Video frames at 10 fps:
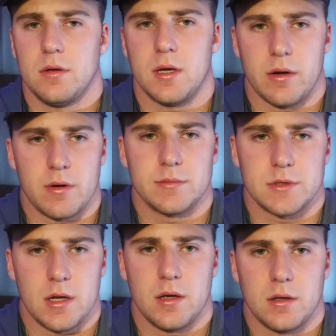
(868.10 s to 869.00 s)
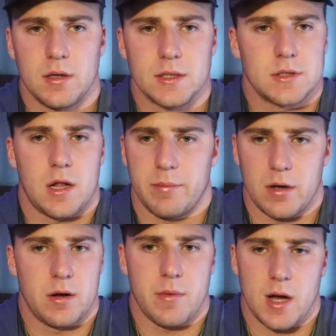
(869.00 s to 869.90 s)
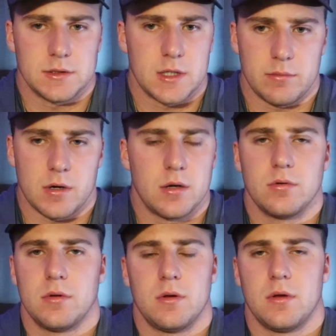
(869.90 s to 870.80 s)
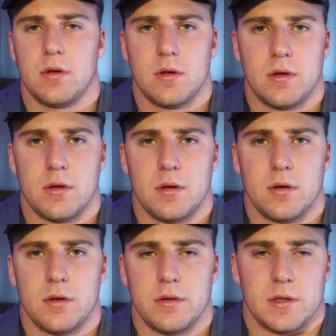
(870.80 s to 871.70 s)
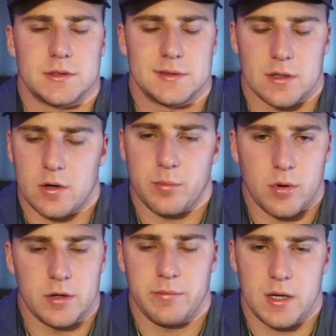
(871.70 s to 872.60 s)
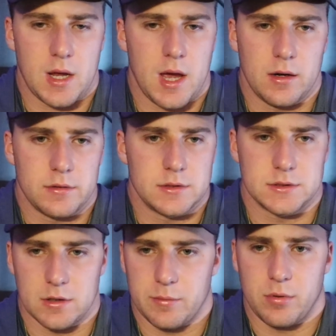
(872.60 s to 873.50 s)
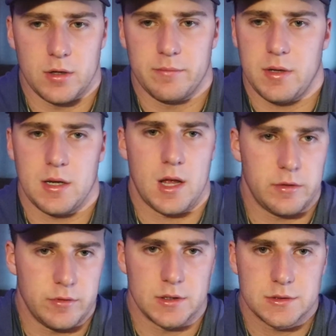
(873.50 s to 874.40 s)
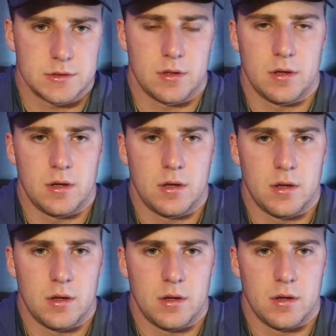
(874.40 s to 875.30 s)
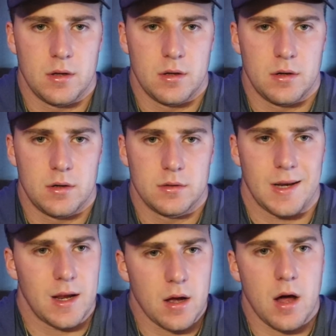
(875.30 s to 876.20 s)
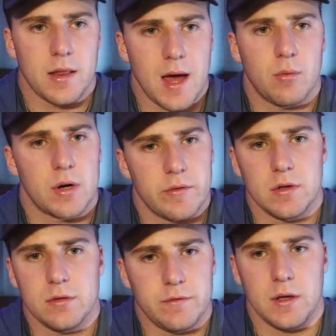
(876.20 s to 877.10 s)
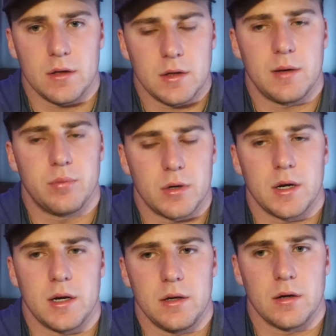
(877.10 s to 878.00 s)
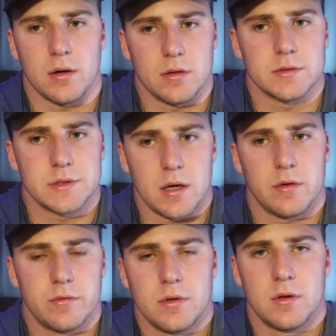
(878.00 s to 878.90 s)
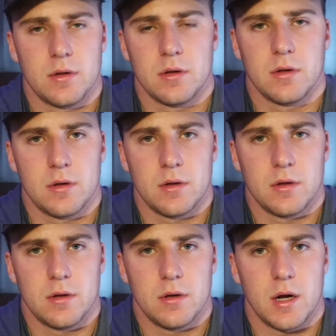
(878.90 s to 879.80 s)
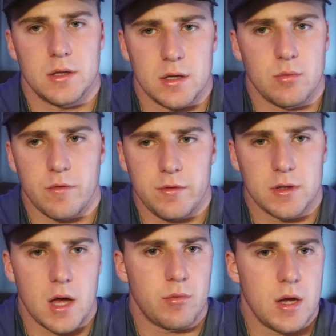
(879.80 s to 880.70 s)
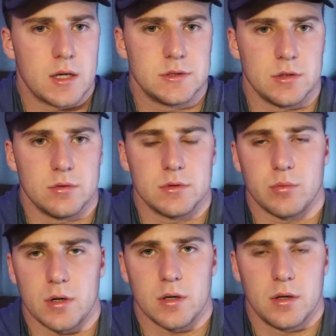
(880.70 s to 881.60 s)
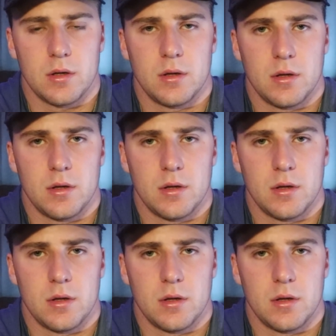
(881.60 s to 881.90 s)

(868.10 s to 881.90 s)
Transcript: You get what I'm saying? It's all about your mindset, bro. There's zero point of being a hater. There's zero point of being envious. Take all that, whatever you feel, and put it into your own self. And then you won't feel that way because you're doing the work.